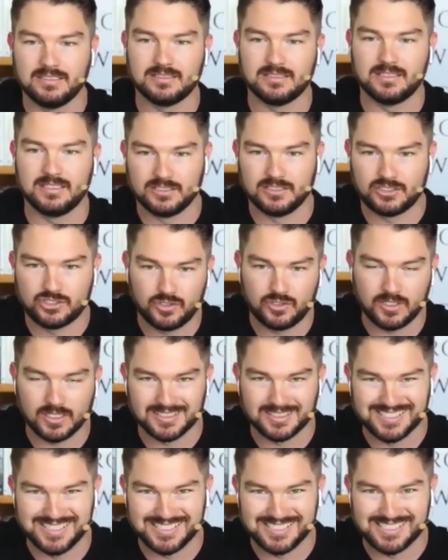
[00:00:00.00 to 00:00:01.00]
triggers,
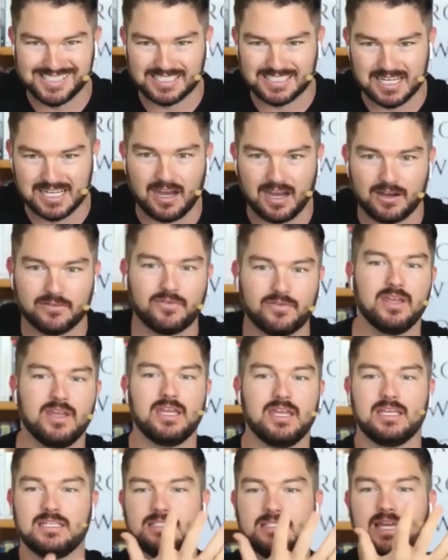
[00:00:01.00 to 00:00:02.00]
this stuff is
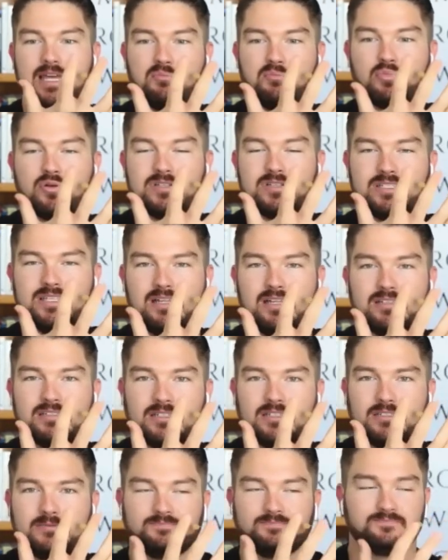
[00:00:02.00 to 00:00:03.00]
then presented.
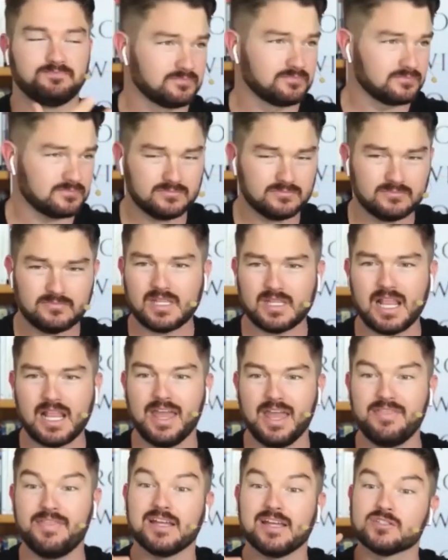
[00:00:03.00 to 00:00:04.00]
And
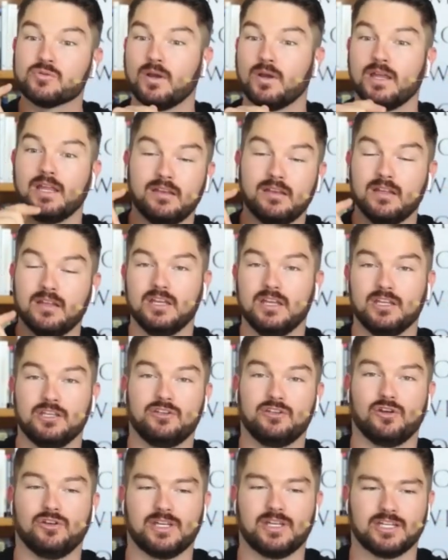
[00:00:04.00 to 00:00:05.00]
that's when, you
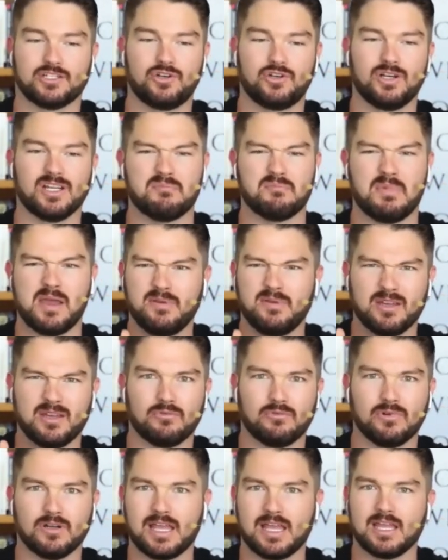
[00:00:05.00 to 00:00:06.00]
get triggered. Maybe you get really
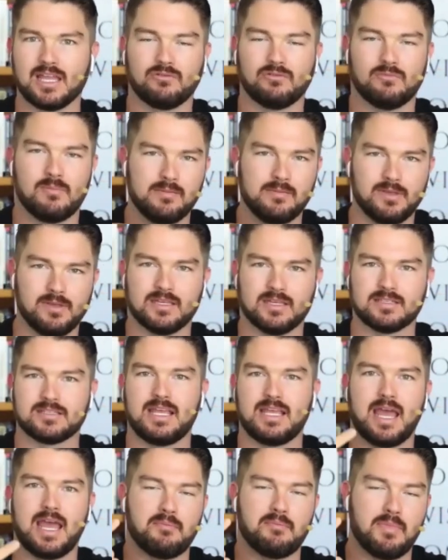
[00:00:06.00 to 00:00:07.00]
angry, maybe you get sad,
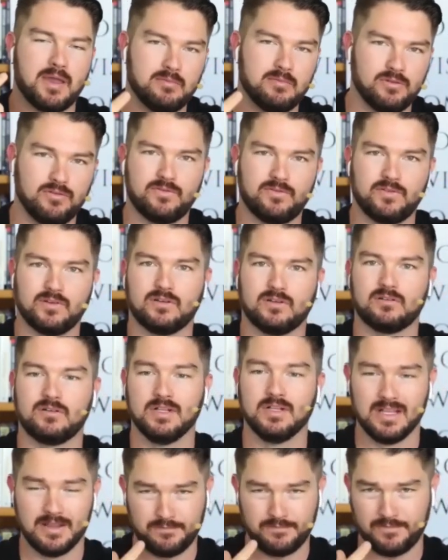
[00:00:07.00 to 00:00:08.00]
maybe you feel
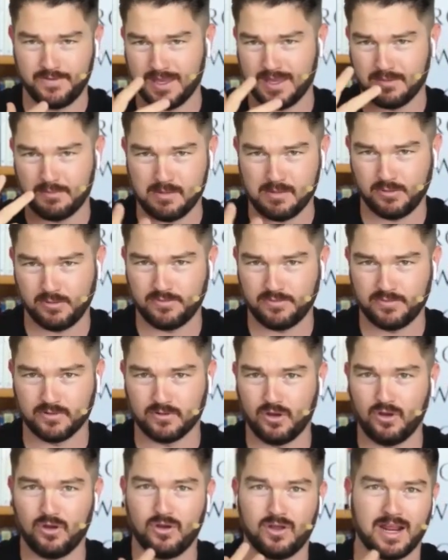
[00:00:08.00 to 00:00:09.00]
fear, maybe you feel hurt,
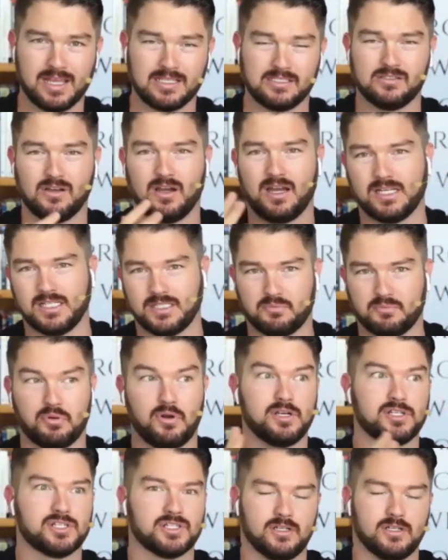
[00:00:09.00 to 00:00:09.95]
anxiety, depression,